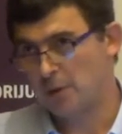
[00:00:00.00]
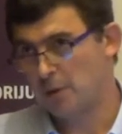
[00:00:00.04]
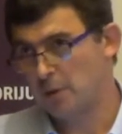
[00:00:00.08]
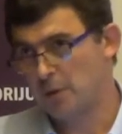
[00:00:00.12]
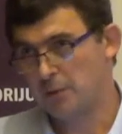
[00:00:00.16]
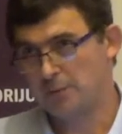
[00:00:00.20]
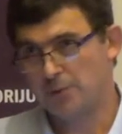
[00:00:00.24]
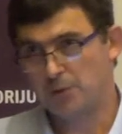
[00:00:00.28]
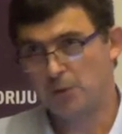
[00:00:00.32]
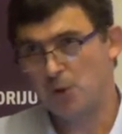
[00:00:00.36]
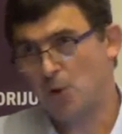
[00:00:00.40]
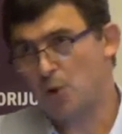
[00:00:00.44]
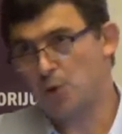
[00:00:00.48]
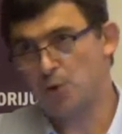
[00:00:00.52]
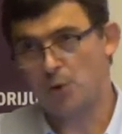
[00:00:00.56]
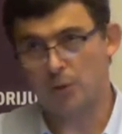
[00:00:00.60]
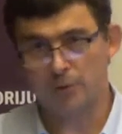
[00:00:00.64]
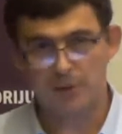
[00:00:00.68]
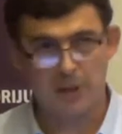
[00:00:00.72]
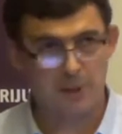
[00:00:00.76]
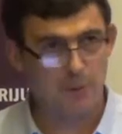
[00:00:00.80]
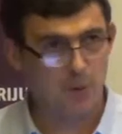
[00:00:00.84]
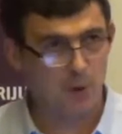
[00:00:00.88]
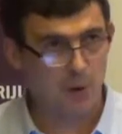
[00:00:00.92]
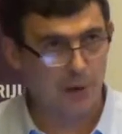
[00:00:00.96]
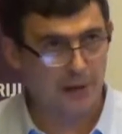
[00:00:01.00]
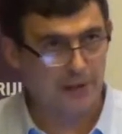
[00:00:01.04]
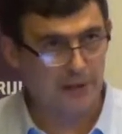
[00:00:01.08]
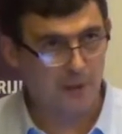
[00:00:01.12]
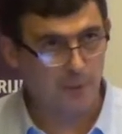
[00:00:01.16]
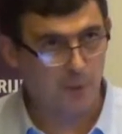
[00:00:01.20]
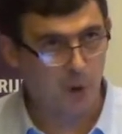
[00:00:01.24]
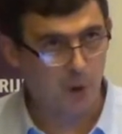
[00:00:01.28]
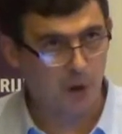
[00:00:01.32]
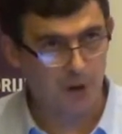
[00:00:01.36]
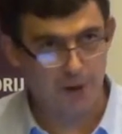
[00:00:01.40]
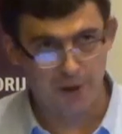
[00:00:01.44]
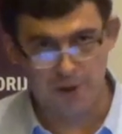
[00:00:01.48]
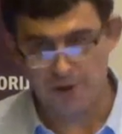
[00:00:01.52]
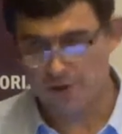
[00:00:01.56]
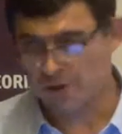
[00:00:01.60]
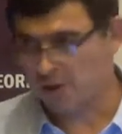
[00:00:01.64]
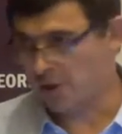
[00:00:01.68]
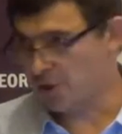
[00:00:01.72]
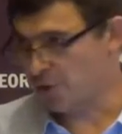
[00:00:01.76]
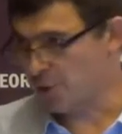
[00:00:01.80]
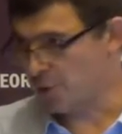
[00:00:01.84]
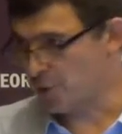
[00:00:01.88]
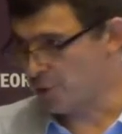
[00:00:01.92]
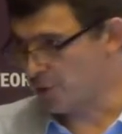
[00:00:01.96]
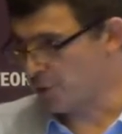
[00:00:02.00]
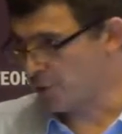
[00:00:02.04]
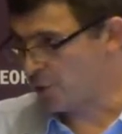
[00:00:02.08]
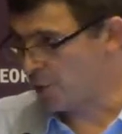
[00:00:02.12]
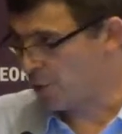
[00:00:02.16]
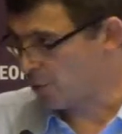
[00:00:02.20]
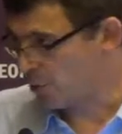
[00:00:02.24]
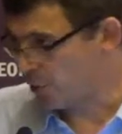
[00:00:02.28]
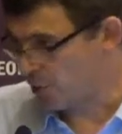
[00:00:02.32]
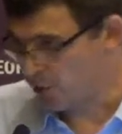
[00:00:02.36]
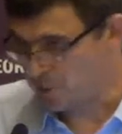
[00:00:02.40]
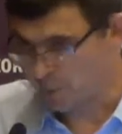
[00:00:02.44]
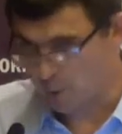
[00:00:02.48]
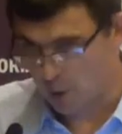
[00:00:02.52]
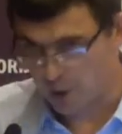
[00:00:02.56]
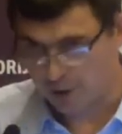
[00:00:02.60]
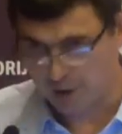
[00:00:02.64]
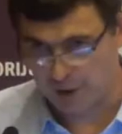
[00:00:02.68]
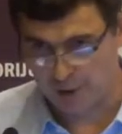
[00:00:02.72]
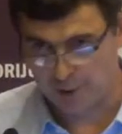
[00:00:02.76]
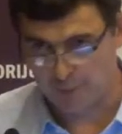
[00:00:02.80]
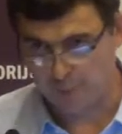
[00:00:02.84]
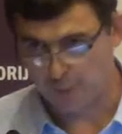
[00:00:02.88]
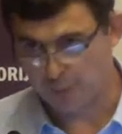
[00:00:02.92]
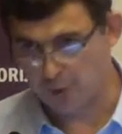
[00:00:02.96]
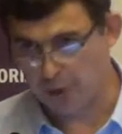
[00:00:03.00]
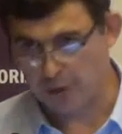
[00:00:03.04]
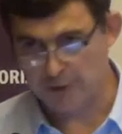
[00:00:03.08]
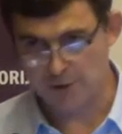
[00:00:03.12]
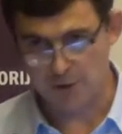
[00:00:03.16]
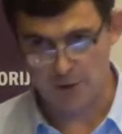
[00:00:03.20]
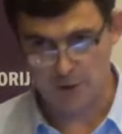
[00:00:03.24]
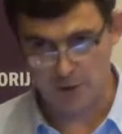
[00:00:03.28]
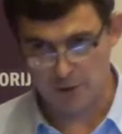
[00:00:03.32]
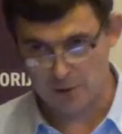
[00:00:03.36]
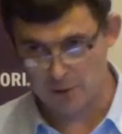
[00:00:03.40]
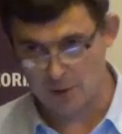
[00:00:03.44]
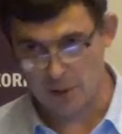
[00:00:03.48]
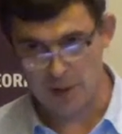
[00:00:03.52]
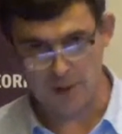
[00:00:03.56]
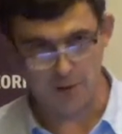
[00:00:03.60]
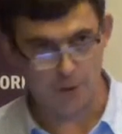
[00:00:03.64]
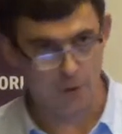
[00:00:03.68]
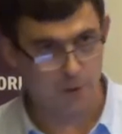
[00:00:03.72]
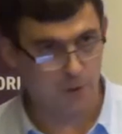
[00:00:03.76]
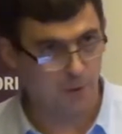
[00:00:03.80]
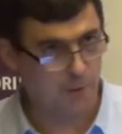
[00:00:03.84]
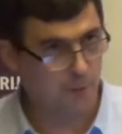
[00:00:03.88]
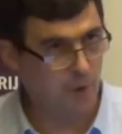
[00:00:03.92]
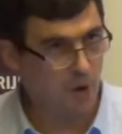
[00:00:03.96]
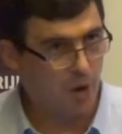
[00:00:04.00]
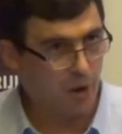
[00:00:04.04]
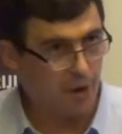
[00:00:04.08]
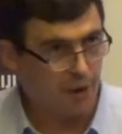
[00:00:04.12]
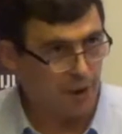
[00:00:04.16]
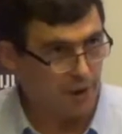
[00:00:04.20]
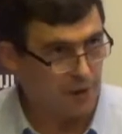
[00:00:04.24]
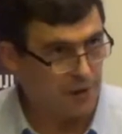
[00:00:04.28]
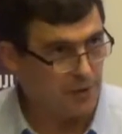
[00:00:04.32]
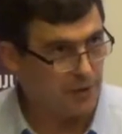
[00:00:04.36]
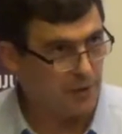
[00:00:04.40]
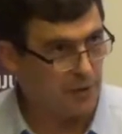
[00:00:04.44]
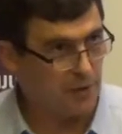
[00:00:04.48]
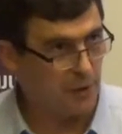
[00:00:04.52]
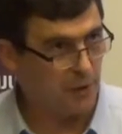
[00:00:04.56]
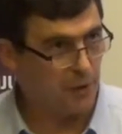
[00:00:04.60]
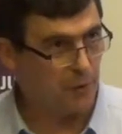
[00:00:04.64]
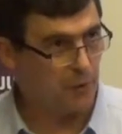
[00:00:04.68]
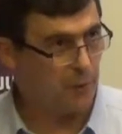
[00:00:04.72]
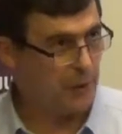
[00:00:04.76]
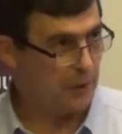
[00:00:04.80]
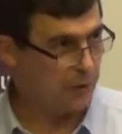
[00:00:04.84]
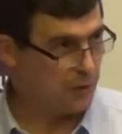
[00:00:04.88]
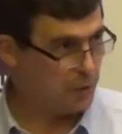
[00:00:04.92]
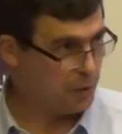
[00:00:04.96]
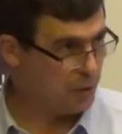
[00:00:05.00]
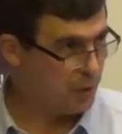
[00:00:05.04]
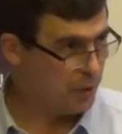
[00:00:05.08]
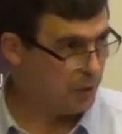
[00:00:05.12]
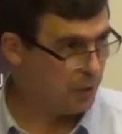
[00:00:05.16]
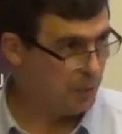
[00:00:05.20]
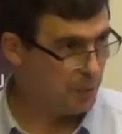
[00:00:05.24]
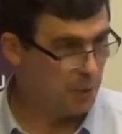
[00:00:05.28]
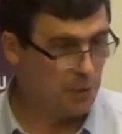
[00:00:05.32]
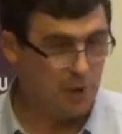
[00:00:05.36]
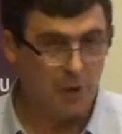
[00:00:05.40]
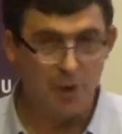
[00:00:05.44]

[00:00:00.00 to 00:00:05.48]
social democratic parties such as the Socialist Party in France and other parties throughout Europe.